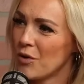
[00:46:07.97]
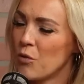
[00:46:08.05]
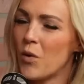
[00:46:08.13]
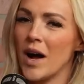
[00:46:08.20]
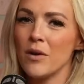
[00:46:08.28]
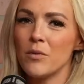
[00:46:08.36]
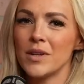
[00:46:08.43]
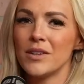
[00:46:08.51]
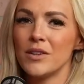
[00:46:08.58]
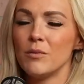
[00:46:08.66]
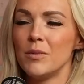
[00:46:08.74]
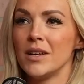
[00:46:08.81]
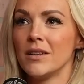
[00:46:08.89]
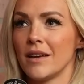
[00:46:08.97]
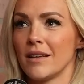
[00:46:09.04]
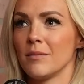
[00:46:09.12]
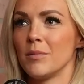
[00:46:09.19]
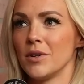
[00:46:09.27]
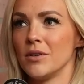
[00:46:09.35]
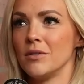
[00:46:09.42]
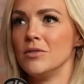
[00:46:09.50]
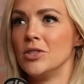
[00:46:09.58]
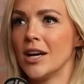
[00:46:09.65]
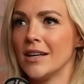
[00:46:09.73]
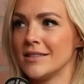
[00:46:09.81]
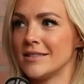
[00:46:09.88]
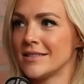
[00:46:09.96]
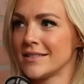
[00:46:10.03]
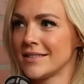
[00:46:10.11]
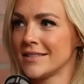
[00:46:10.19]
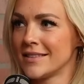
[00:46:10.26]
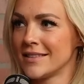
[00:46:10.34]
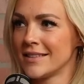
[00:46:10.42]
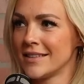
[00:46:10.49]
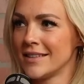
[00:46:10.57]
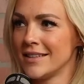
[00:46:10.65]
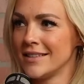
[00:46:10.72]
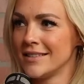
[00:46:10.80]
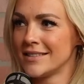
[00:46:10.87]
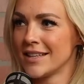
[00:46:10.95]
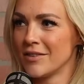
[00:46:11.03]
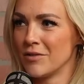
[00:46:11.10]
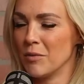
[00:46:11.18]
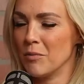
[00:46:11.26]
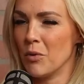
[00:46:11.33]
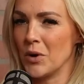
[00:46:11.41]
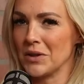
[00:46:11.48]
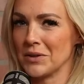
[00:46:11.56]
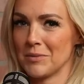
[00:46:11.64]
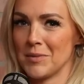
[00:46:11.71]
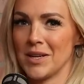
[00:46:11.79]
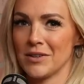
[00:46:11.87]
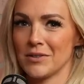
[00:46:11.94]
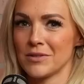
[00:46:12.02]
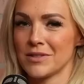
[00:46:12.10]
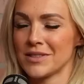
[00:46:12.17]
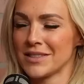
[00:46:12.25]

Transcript: Why wouldn't you be like the Purdue Jets instead of the Boilermakers?